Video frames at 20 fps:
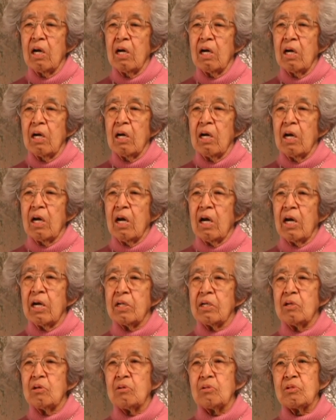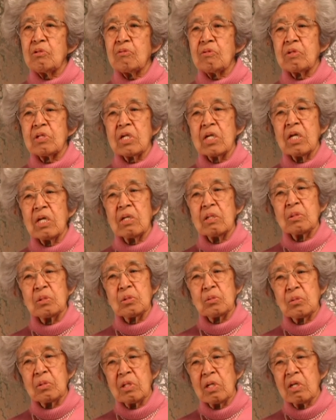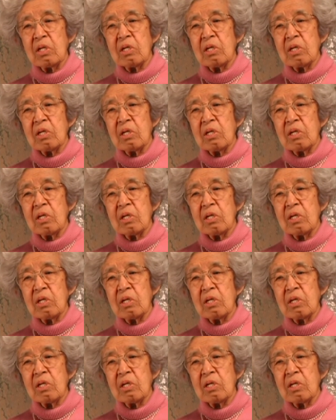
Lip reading: I know there are times when I